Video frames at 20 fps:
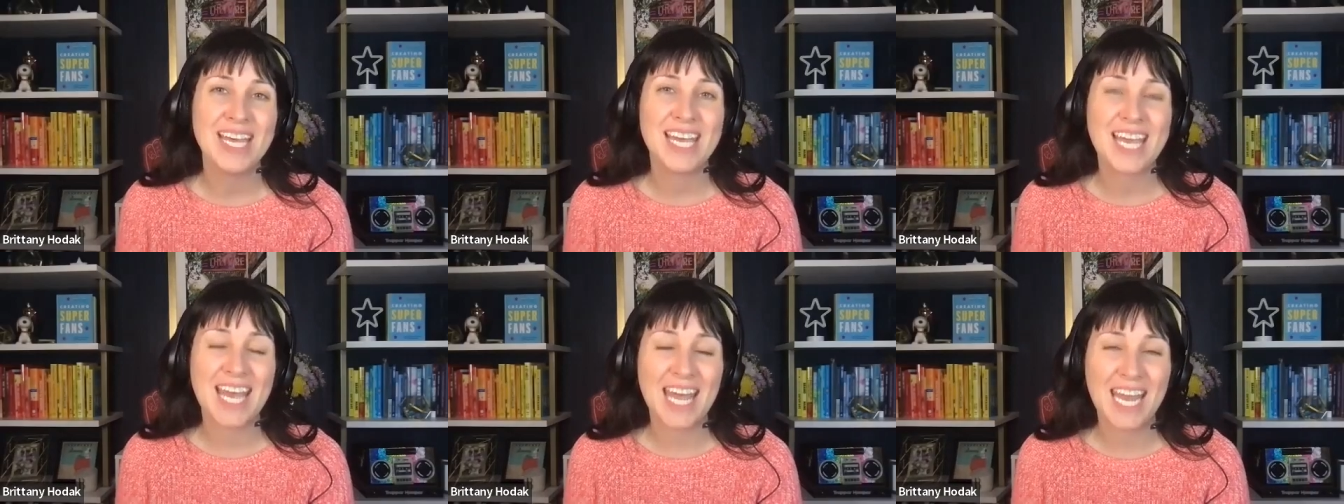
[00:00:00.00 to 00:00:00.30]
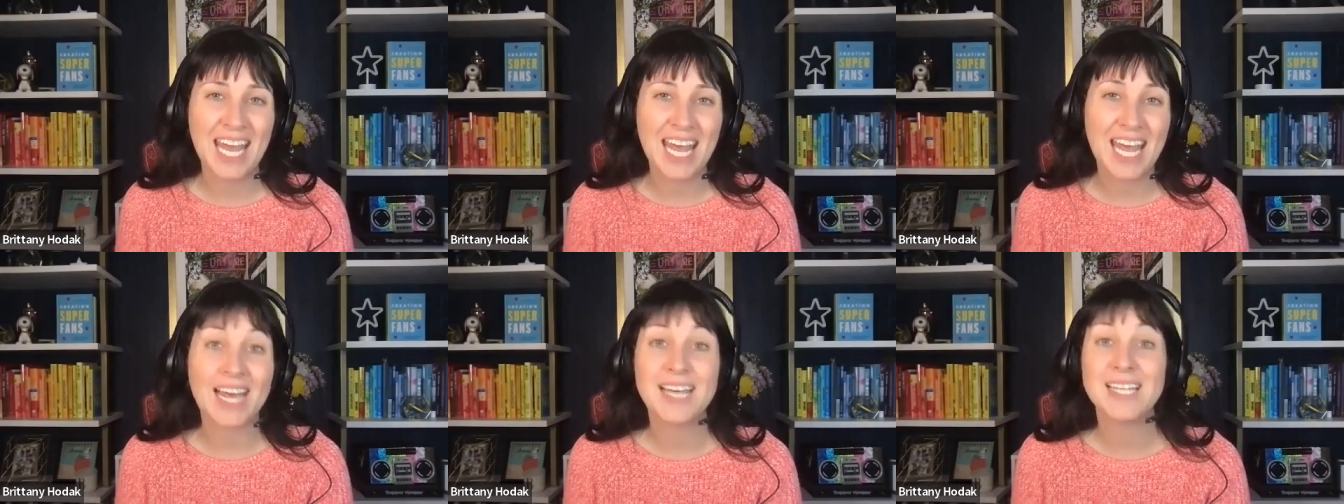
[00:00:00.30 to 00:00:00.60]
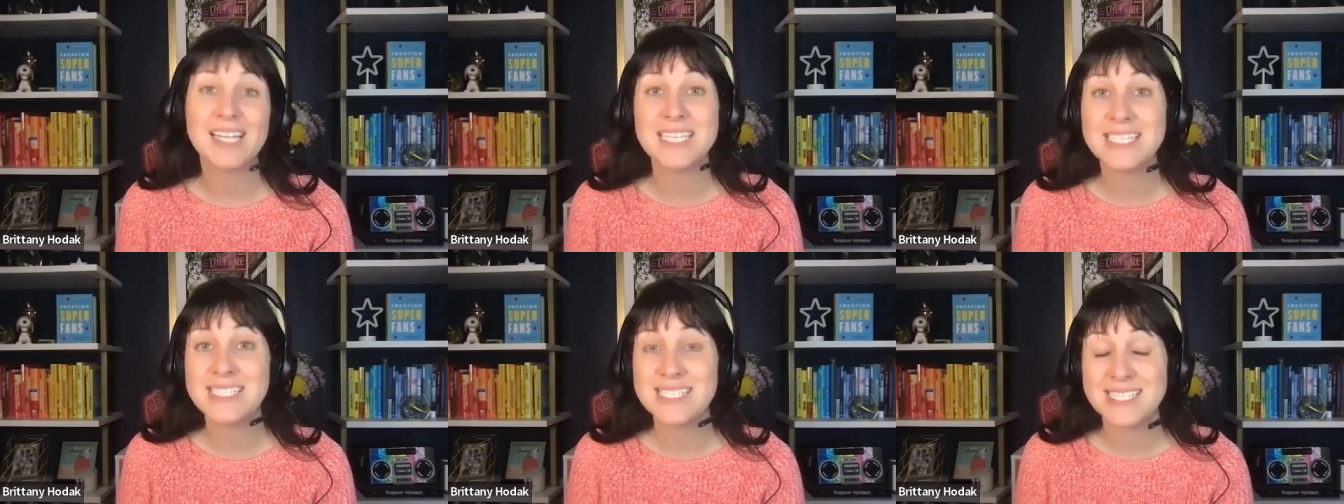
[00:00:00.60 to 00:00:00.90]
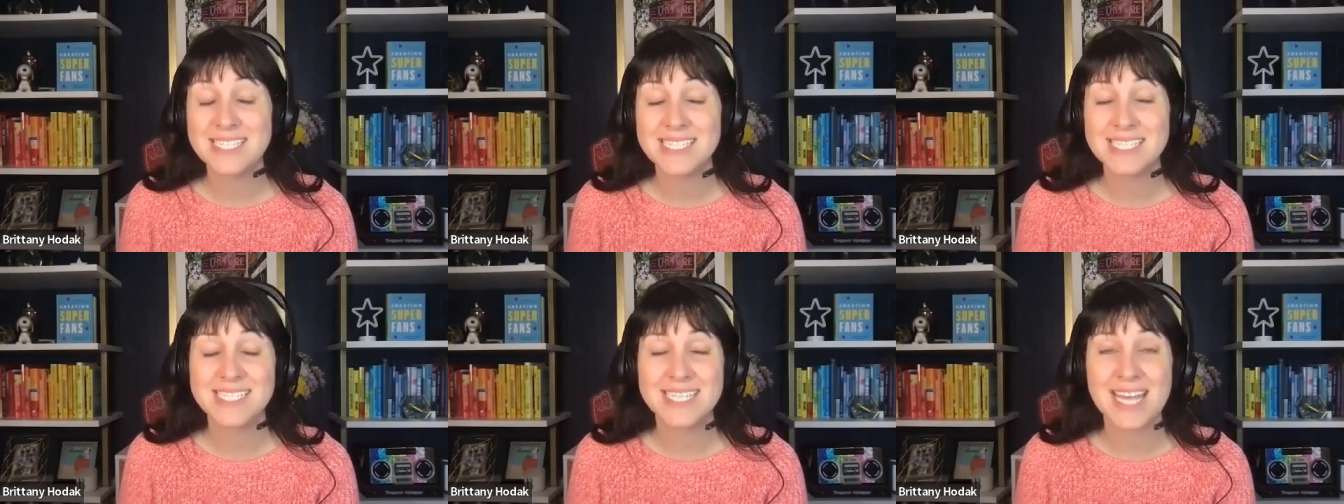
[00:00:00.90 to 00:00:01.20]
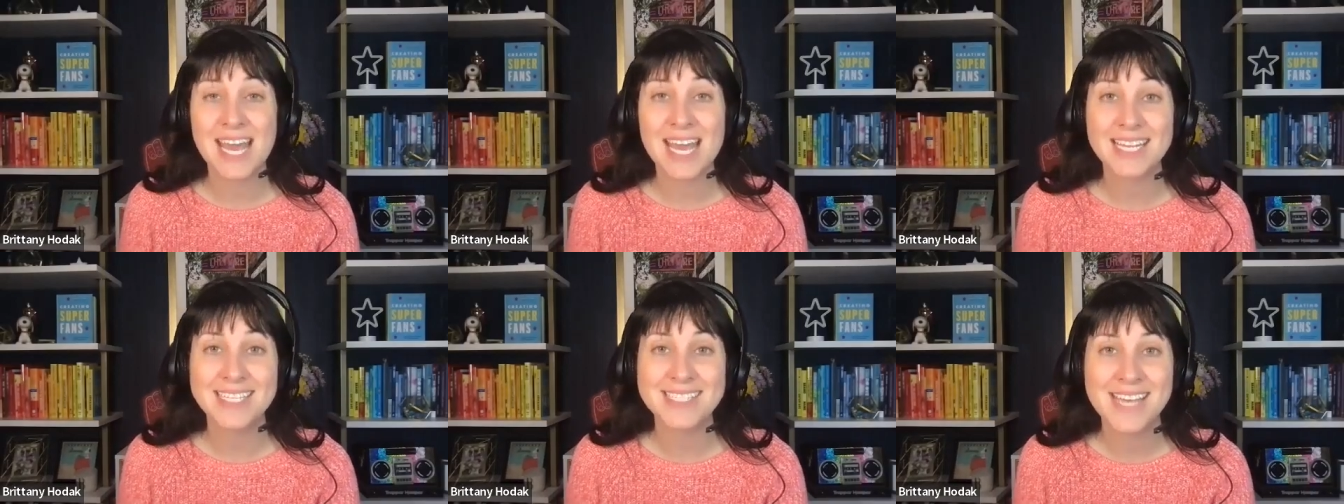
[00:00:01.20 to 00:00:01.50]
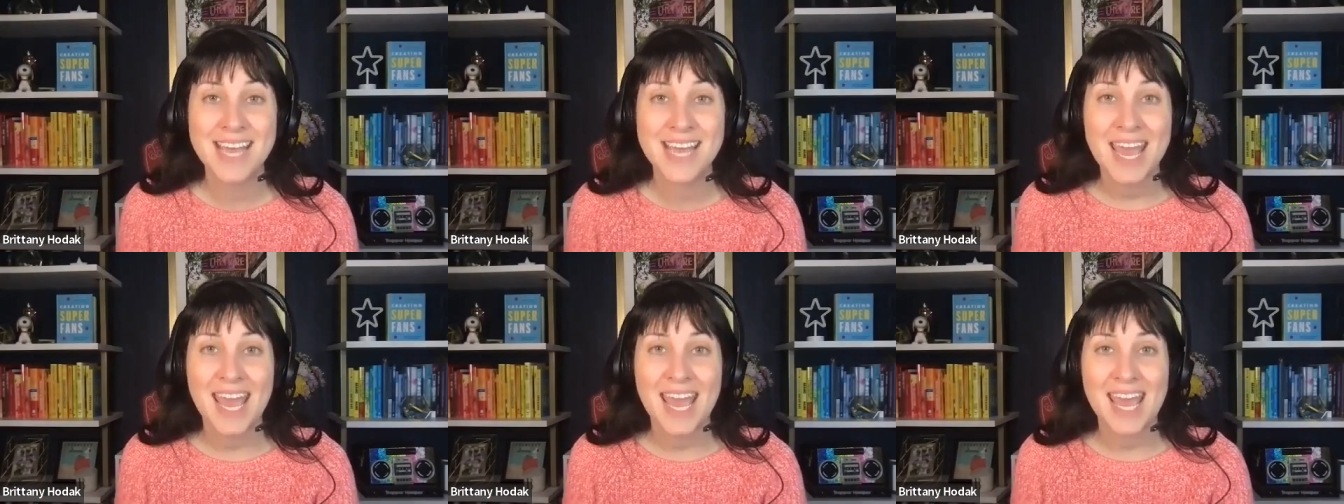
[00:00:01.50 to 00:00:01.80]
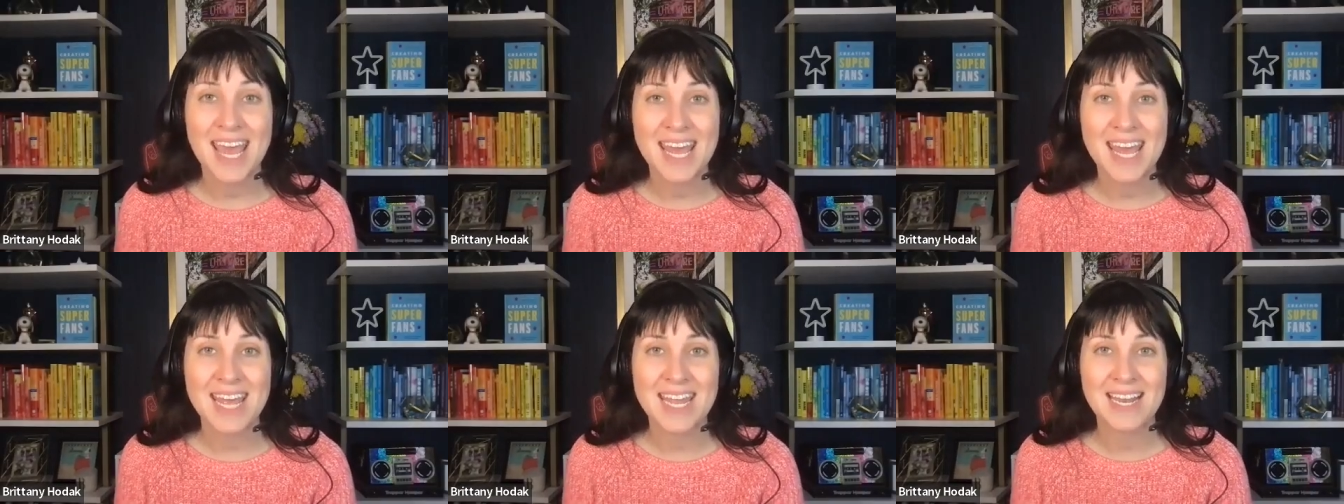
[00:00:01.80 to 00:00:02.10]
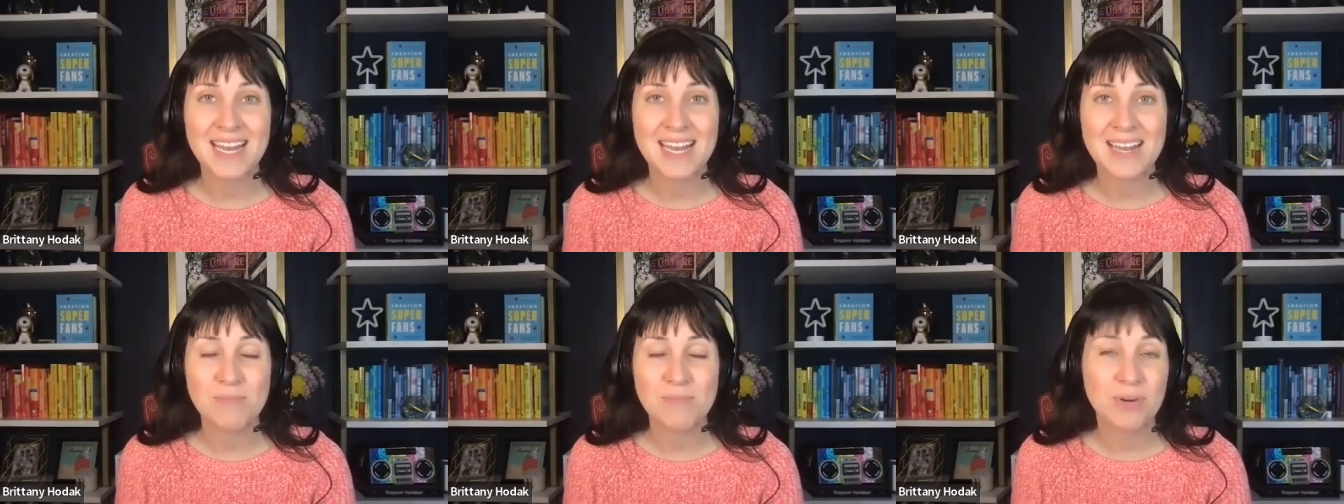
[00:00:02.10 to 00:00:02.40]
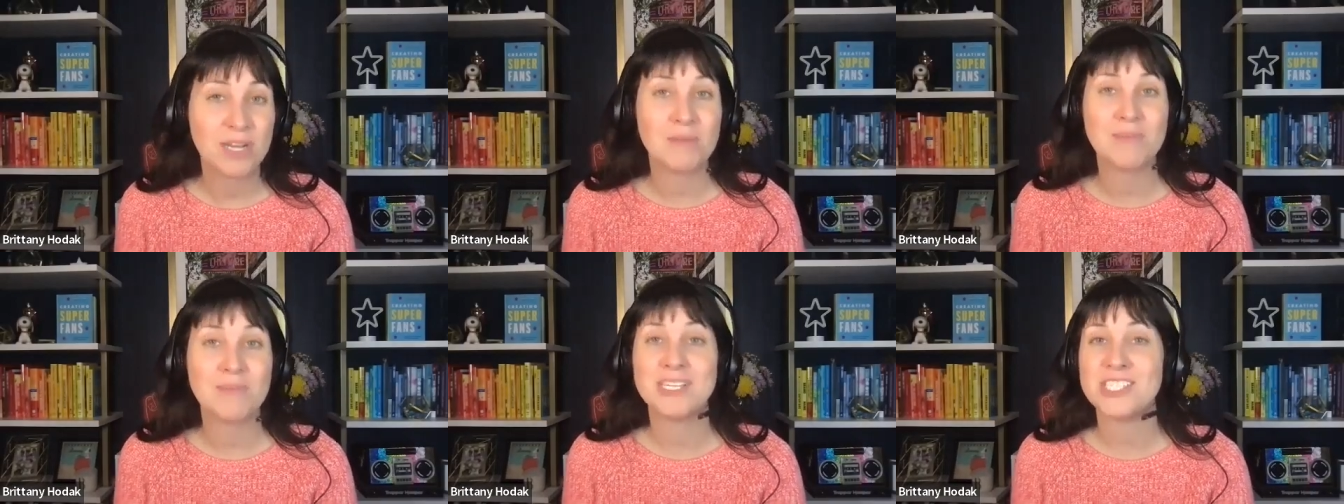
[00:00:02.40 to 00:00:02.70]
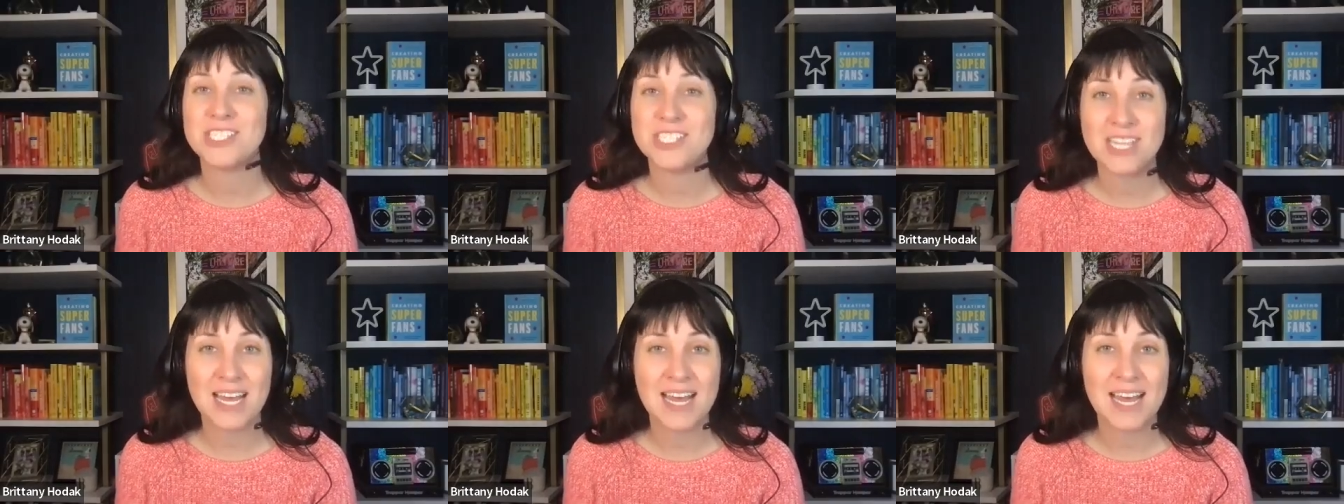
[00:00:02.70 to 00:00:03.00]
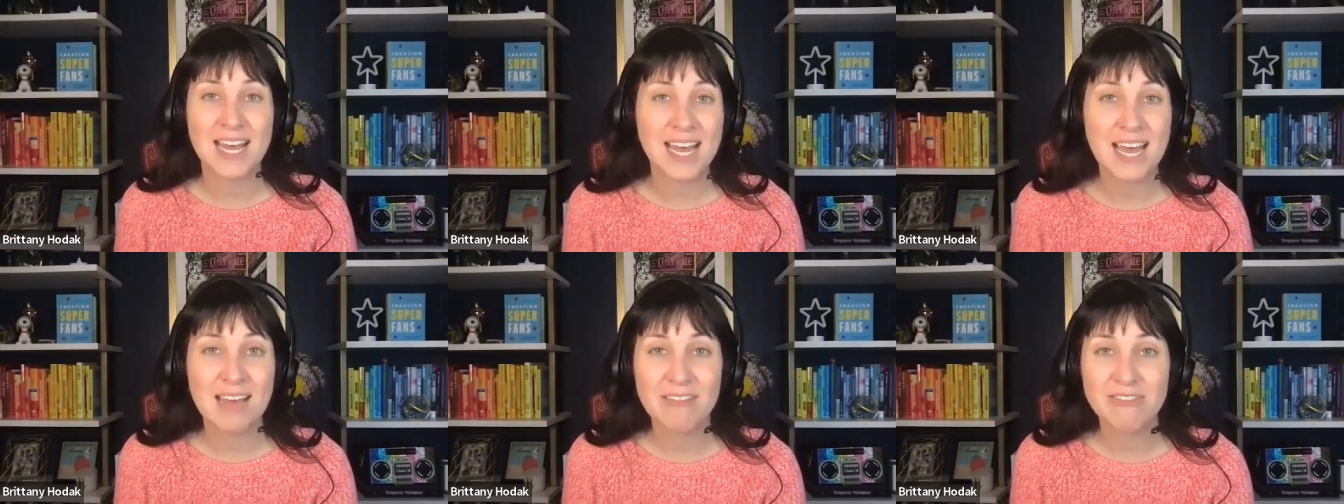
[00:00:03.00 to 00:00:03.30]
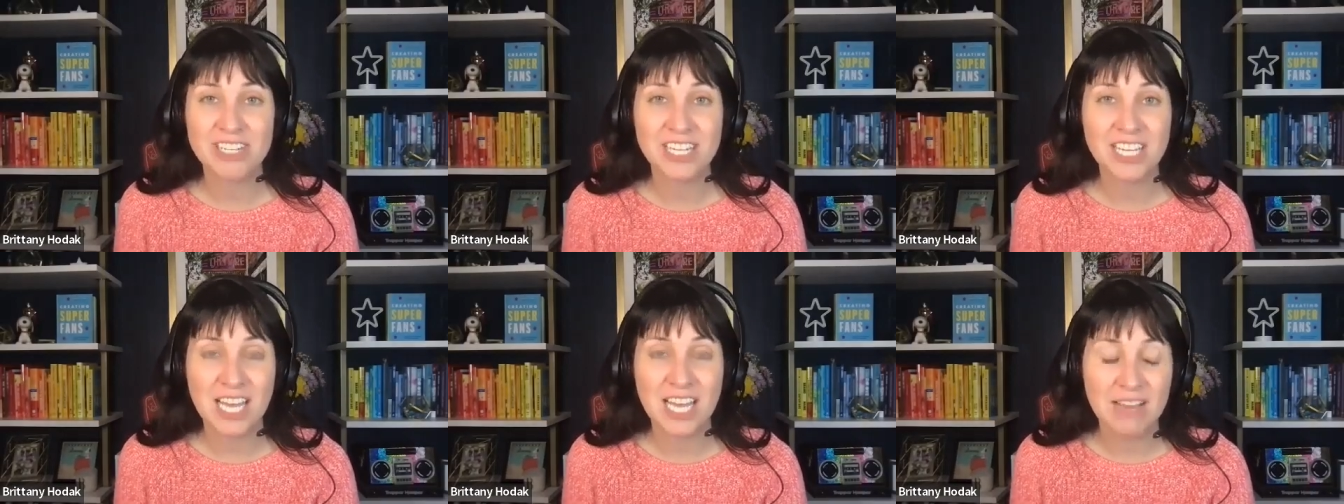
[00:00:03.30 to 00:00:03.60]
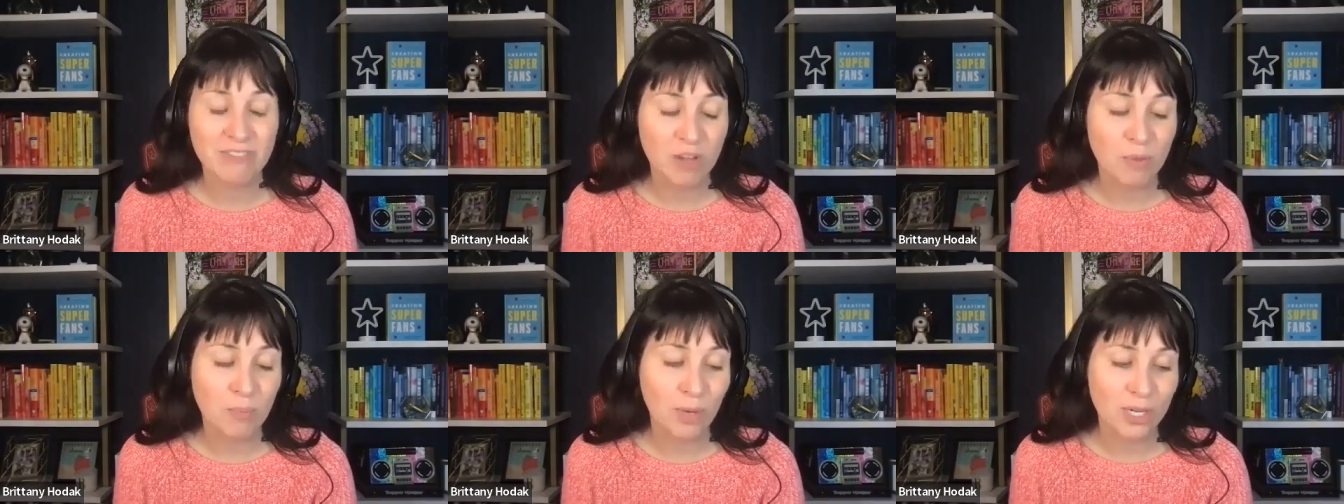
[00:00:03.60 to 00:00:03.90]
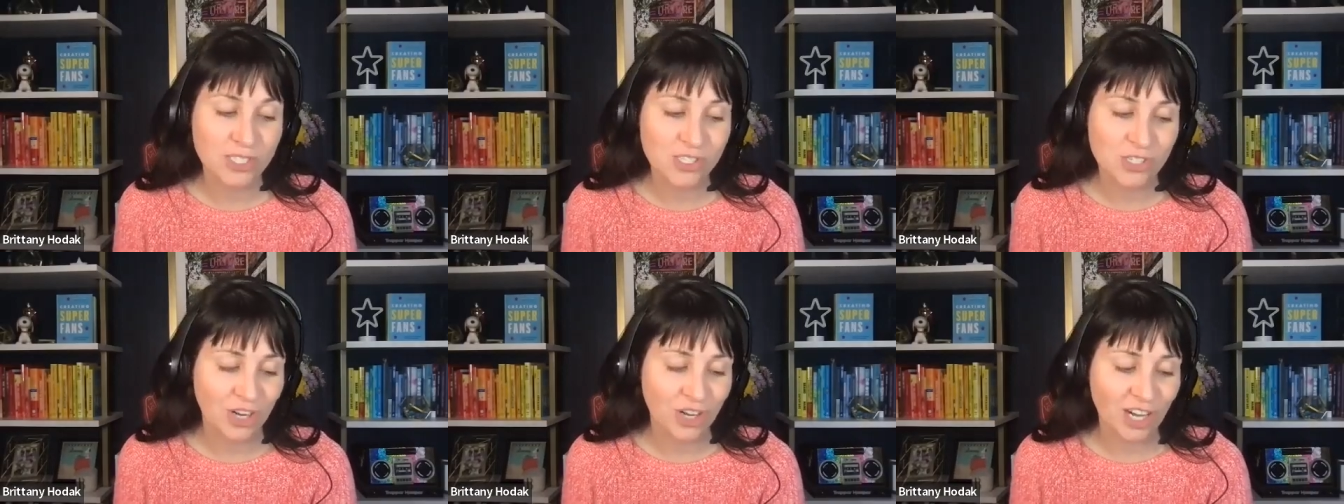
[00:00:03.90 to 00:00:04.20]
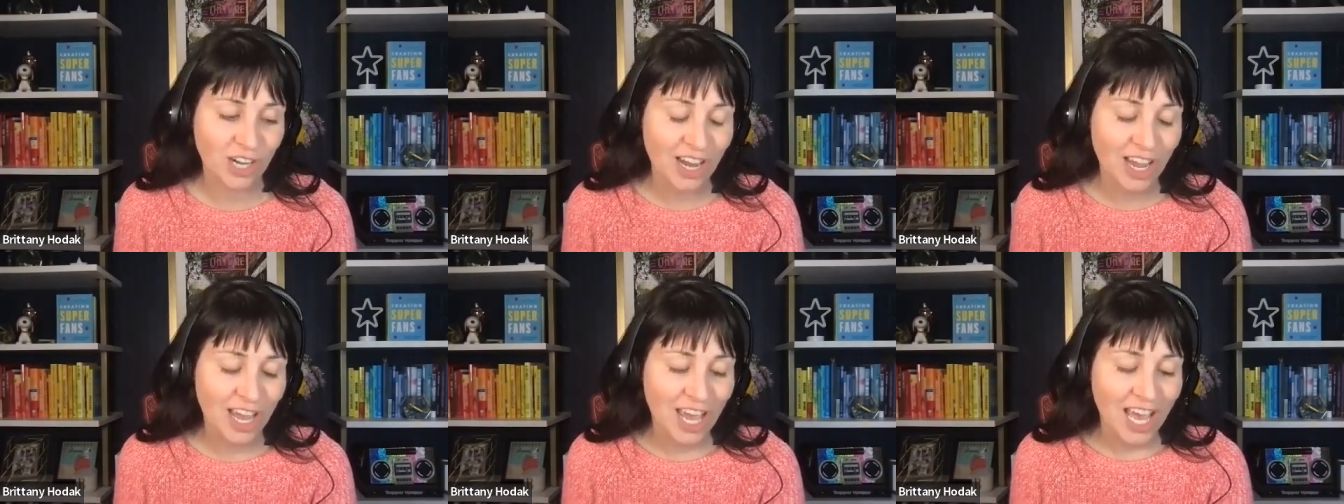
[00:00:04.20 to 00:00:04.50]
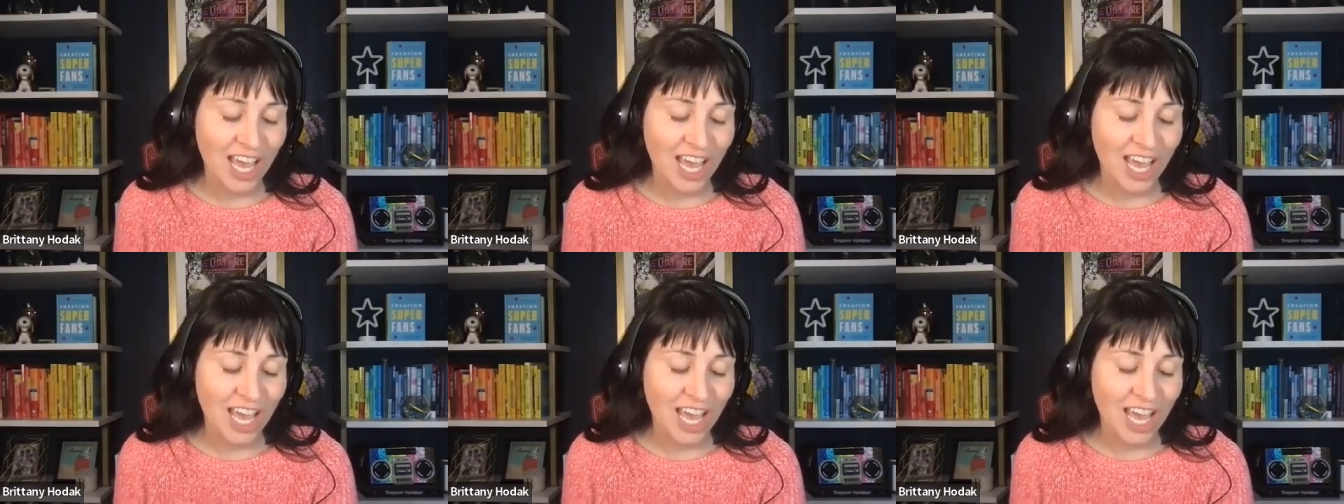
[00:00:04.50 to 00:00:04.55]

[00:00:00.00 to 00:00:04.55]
get it, at least in the States, in pretty much every bookstore.